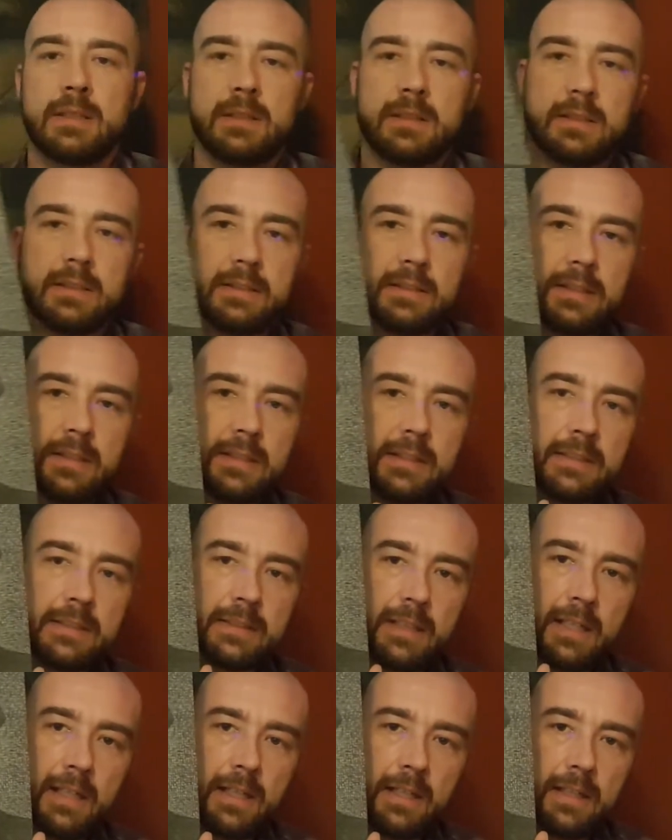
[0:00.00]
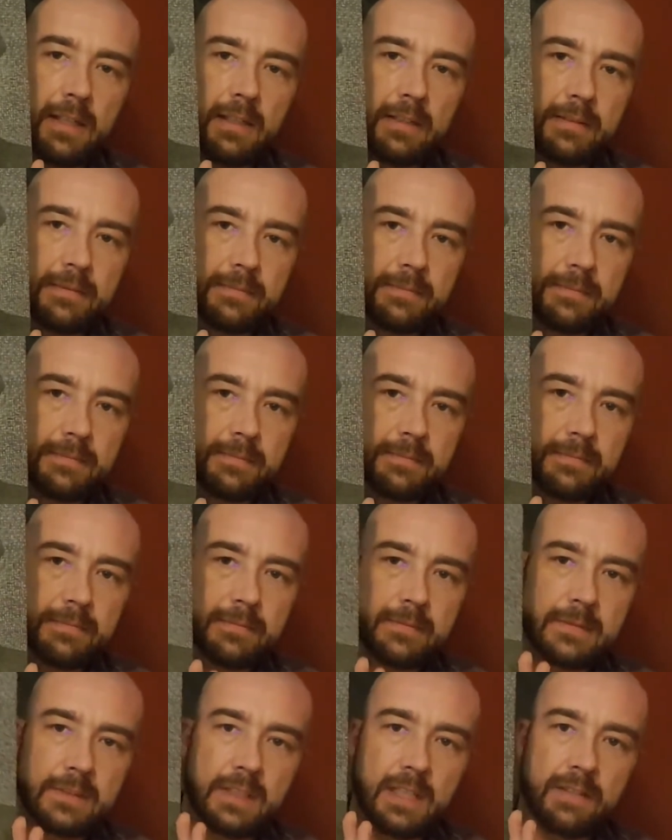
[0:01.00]
This is,
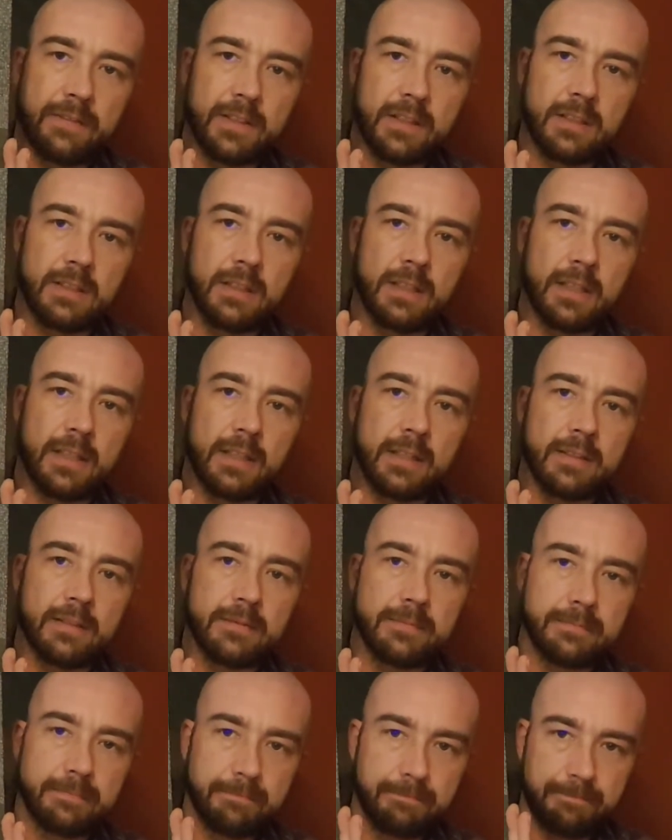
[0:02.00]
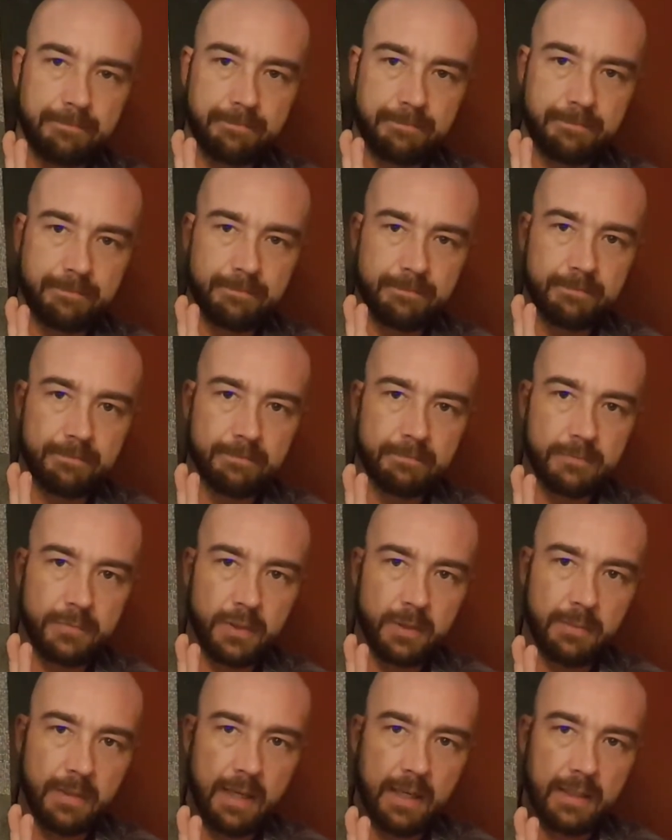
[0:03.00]
it's kind of glare.
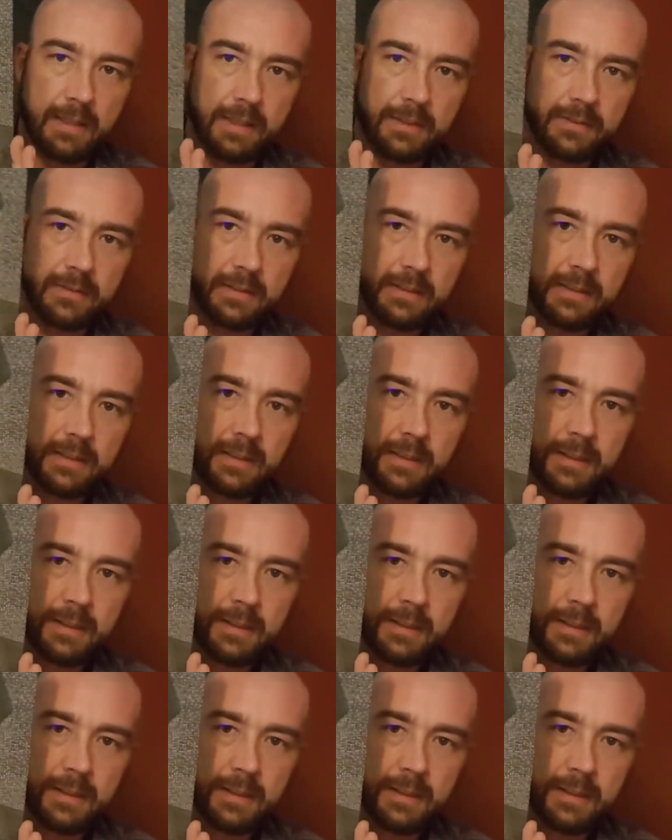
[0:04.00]
Pretty bad, actually.